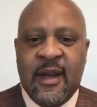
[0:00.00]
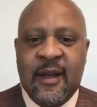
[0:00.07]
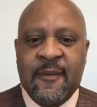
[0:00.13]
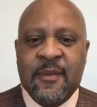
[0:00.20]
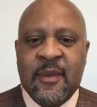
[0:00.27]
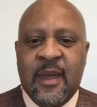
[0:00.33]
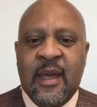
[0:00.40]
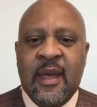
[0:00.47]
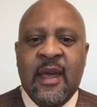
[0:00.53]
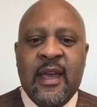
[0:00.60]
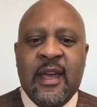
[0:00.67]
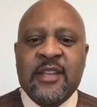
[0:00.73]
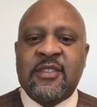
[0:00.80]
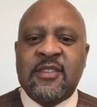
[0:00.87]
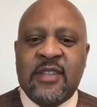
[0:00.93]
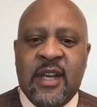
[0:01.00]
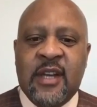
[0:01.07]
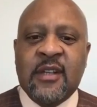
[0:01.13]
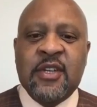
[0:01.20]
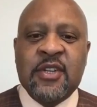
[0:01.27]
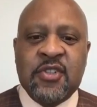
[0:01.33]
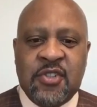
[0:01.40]
all right? It's
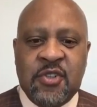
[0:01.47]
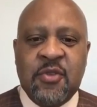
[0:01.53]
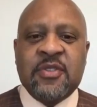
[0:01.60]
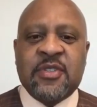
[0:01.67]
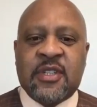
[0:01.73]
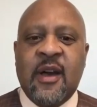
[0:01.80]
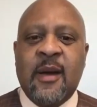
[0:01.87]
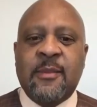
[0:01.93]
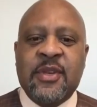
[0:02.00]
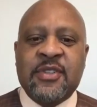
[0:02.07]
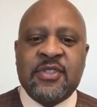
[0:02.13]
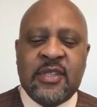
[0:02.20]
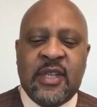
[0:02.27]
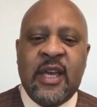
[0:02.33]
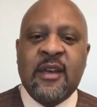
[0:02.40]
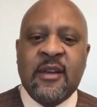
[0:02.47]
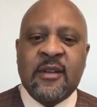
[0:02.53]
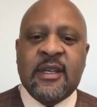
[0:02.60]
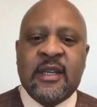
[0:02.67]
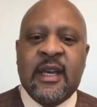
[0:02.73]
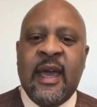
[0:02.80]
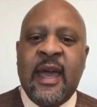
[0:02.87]
still the insurance company
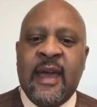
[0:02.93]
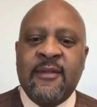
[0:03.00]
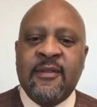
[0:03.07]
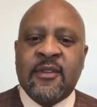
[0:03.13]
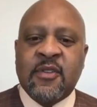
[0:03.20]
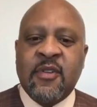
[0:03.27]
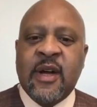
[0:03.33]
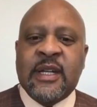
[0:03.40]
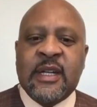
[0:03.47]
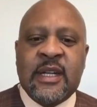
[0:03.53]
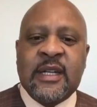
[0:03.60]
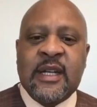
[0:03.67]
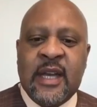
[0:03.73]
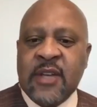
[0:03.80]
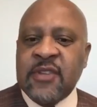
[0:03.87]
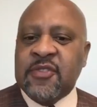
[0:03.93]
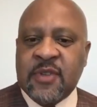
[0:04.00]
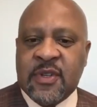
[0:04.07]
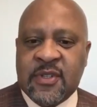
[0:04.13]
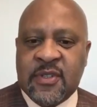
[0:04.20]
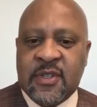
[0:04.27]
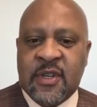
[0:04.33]
still gave credited
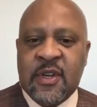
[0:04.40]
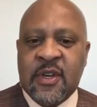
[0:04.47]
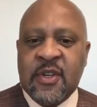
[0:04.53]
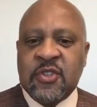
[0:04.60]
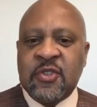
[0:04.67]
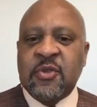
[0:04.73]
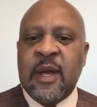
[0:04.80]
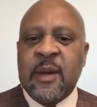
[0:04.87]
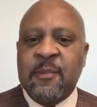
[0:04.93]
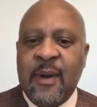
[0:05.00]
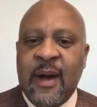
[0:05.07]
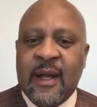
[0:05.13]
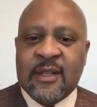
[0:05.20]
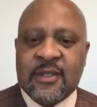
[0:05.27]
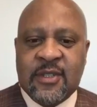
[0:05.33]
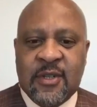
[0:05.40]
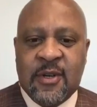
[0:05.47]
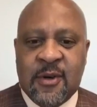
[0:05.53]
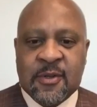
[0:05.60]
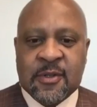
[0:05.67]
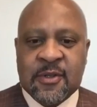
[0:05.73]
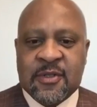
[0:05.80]
interest to their
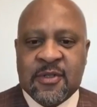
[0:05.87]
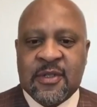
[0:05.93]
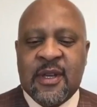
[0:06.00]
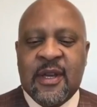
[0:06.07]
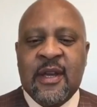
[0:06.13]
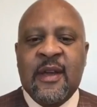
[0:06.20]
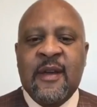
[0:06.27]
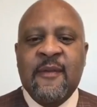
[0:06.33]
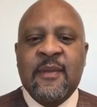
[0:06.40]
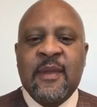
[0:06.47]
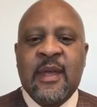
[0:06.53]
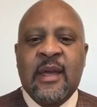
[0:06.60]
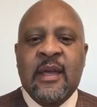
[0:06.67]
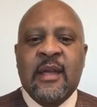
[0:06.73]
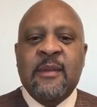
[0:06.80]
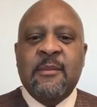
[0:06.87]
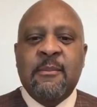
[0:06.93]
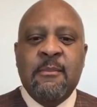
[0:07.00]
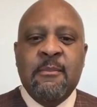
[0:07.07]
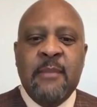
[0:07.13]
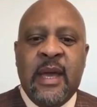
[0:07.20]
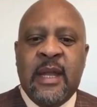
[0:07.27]
policyholders.
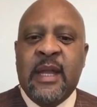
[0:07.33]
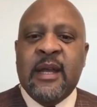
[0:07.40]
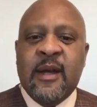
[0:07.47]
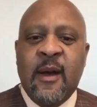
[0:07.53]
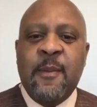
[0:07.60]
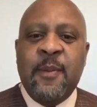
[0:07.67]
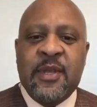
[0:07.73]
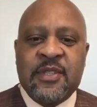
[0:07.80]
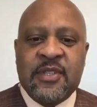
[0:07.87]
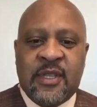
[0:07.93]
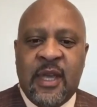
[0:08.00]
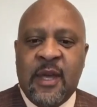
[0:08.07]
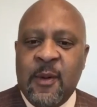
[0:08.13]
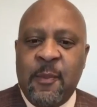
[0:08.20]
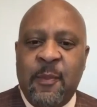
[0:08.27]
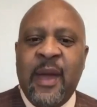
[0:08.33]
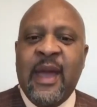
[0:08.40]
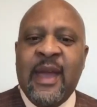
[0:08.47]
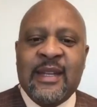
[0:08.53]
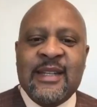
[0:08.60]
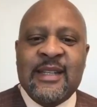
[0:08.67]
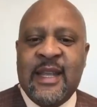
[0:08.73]
Many companies still
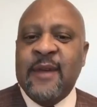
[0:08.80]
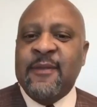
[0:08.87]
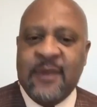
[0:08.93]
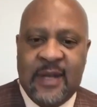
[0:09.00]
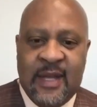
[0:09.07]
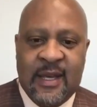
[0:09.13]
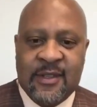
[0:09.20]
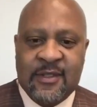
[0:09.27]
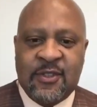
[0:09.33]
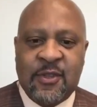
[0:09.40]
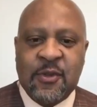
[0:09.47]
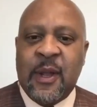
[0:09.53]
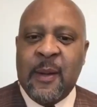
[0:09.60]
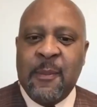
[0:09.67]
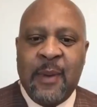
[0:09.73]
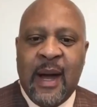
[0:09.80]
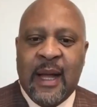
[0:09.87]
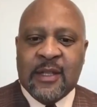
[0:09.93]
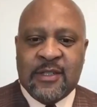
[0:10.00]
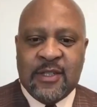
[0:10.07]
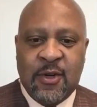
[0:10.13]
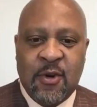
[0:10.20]
paid dividends to their
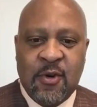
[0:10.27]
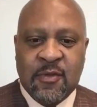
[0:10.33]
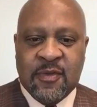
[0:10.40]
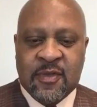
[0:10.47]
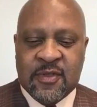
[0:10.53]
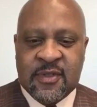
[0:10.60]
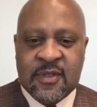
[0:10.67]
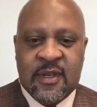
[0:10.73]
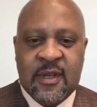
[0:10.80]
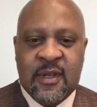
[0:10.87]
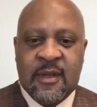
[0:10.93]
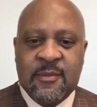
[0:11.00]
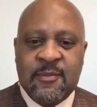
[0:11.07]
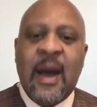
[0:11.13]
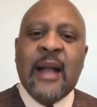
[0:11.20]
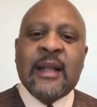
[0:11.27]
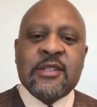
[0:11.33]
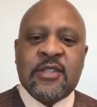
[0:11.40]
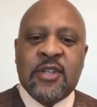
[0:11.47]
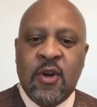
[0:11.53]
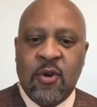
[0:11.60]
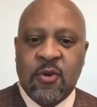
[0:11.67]
policyholders,
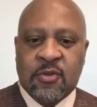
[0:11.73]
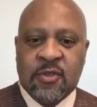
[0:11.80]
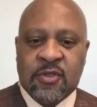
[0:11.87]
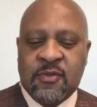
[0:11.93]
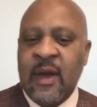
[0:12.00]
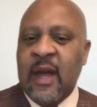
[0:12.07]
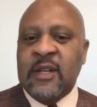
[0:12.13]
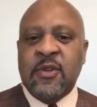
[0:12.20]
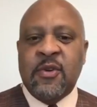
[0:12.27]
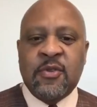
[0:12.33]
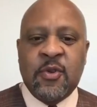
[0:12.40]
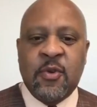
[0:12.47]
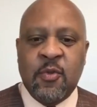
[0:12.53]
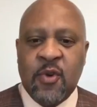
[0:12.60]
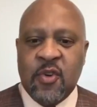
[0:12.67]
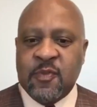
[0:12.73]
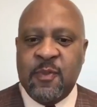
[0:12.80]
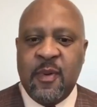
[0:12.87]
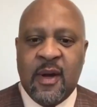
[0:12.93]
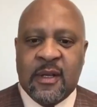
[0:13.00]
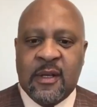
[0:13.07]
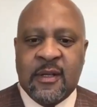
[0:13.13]
policyholders, right during the
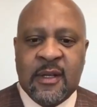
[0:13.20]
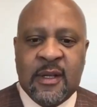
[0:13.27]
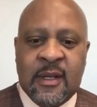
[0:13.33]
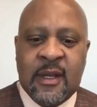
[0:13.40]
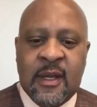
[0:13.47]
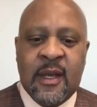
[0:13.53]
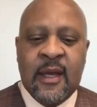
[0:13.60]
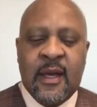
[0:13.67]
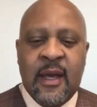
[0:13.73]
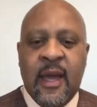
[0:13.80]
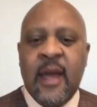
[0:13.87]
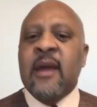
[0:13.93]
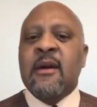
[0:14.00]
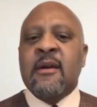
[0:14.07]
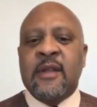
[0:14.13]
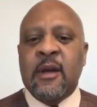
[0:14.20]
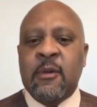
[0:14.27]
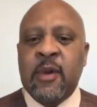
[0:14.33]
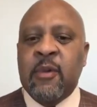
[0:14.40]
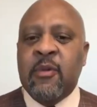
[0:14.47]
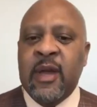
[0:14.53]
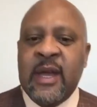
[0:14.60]
worst part of the era
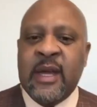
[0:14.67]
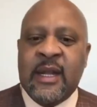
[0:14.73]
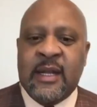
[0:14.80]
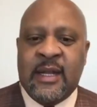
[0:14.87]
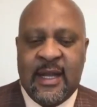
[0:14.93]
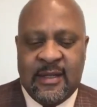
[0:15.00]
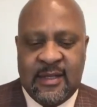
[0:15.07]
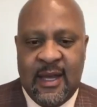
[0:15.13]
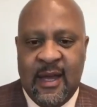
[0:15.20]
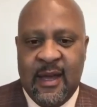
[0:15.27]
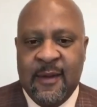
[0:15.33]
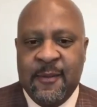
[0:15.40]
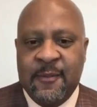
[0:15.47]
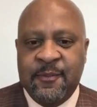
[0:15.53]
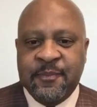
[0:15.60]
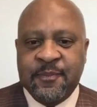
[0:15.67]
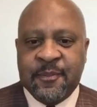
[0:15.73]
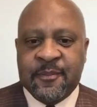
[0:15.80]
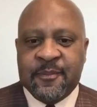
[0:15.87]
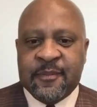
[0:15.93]
that we were in at that time,